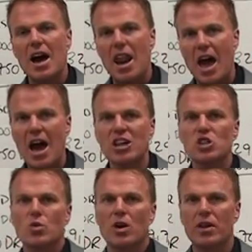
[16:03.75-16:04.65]
an
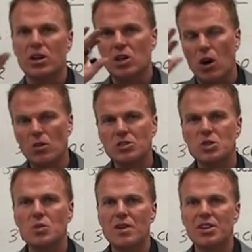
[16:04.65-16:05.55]
actuary goes
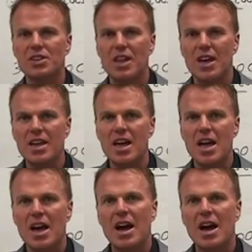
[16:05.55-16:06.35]
through everything